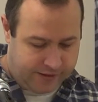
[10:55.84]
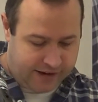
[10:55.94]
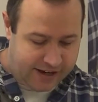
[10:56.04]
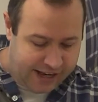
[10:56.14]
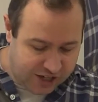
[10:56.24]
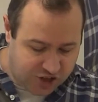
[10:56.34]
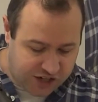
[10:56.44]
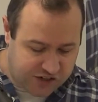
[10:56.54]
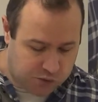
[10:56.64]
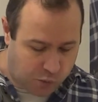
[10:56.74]
And here
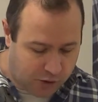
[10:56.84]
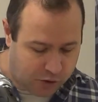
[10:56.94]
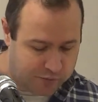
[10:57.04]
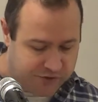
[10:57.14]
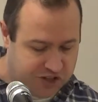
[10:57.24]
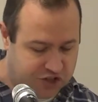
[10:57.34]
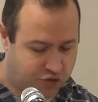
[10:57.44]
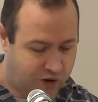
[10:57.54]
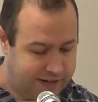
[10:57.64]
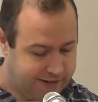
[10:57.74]
Jesus welcomes this
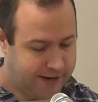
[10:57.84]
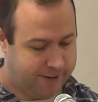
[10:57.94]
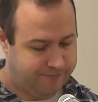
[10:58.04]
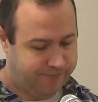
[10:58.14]
traitor,